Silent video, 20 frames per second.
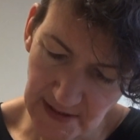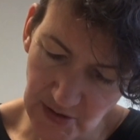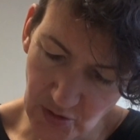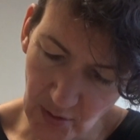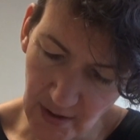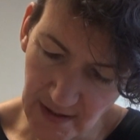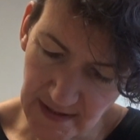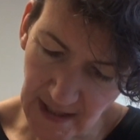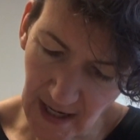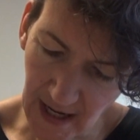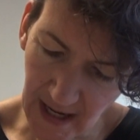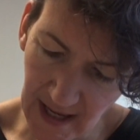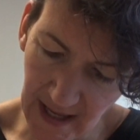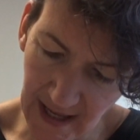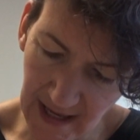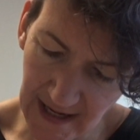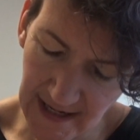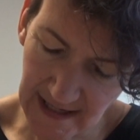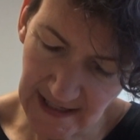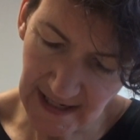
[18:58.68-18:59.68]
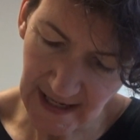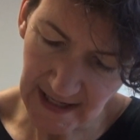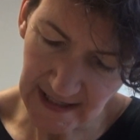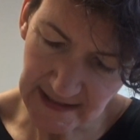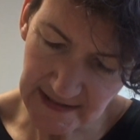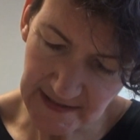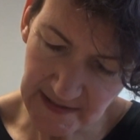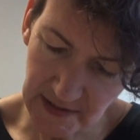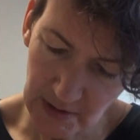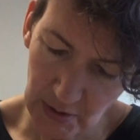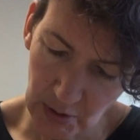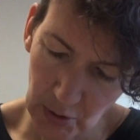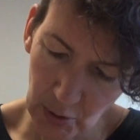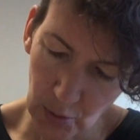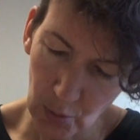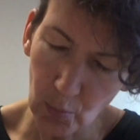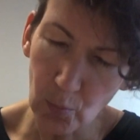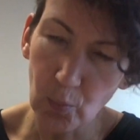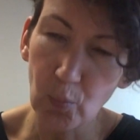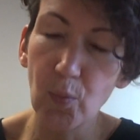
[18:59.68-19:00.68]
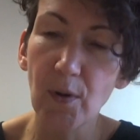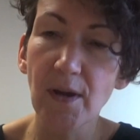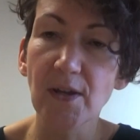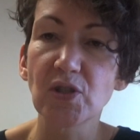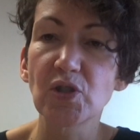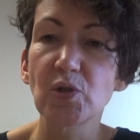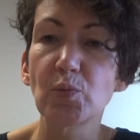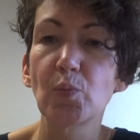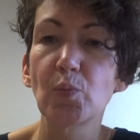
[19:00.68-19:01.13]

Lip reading: trying to highlight which